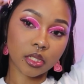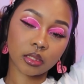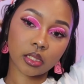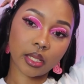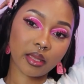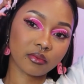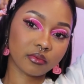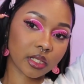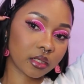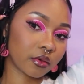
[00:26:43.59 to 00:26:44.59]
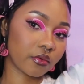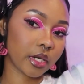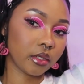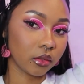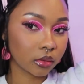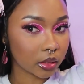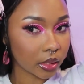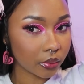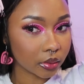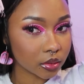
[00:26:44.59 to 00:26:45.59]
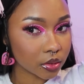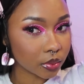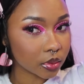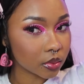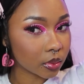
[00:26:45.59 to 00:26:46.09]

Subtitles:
And then I have like a red look that I want to do as